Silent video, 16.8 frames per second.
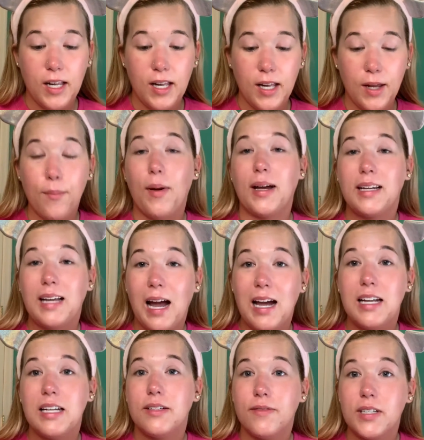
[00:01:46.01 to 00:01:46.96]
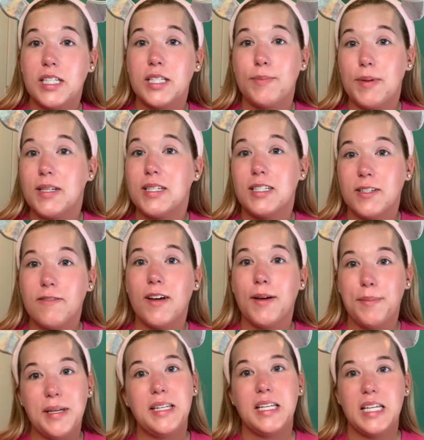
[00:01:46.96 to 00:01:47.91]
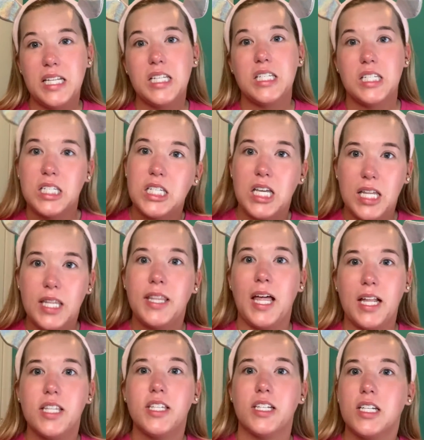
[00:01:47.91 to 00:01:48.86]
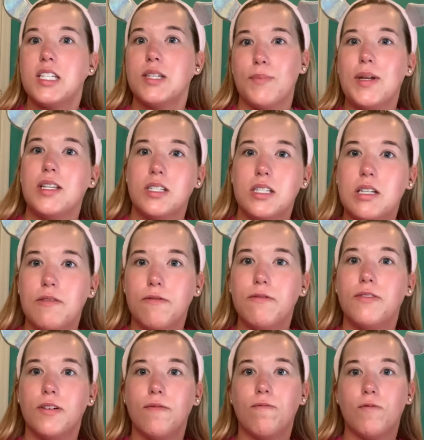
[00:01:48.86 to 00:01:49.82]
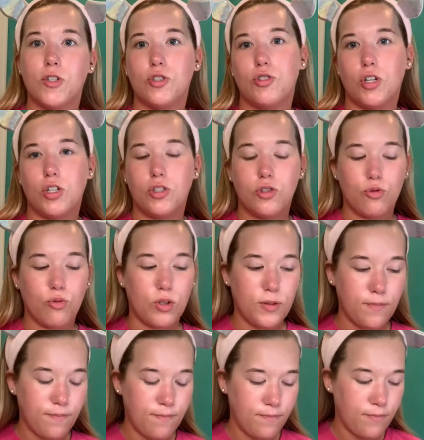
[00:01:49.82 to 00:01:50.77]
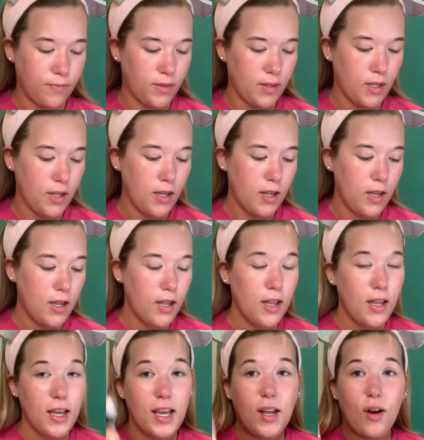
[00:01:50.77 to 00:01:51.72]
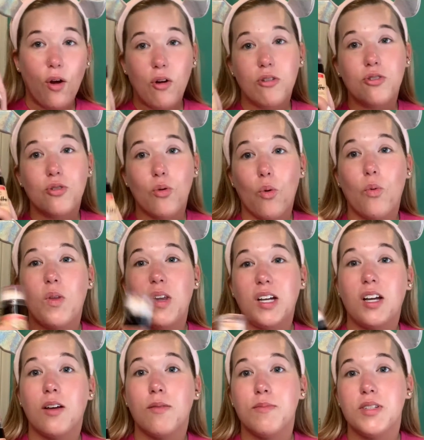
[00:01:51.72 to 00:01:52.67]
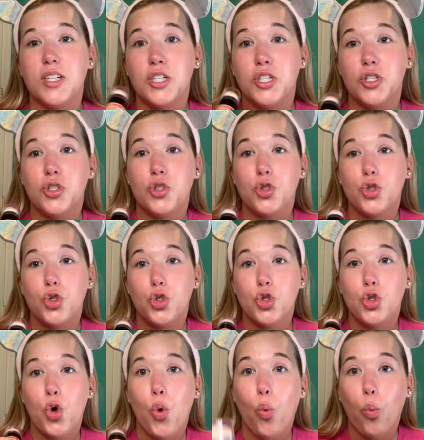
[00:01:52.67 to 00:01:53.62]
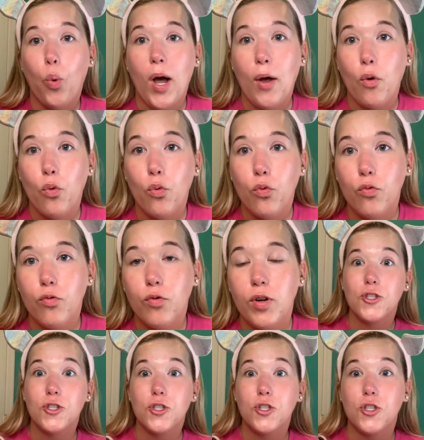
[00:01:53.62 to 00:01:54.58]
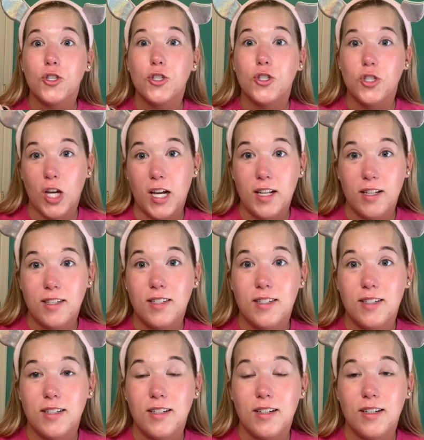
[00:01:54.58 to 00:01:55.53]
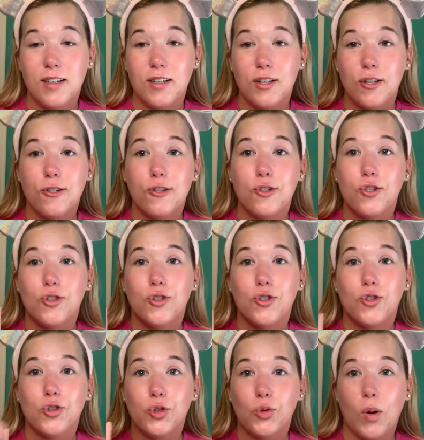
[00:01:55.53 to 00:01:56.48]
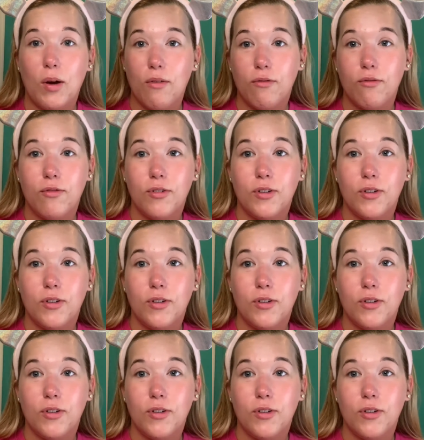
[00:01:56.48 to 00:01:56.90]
And by kind of expensive, I mean that's expensive for a drugstore. It also only comes in 12 shades. 12.